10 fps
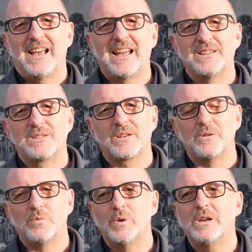And
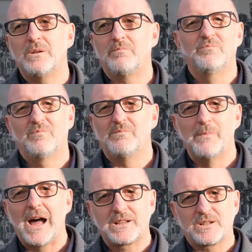so we
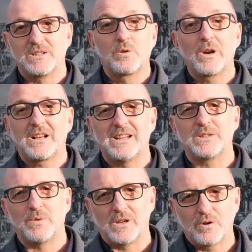marched as quickly
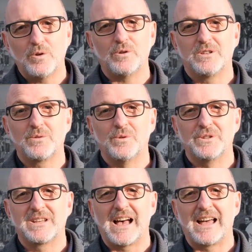as we could
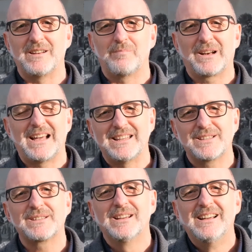towards Garden Place.